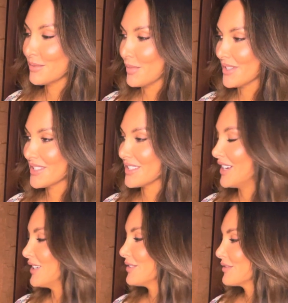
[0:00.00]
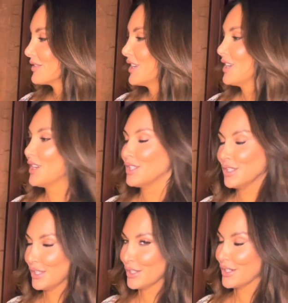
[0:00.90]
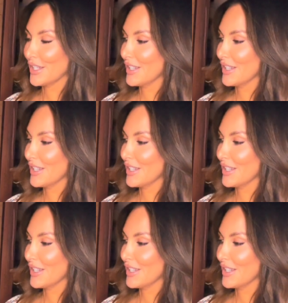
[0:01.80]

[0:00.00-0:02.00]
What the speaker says: myself, learning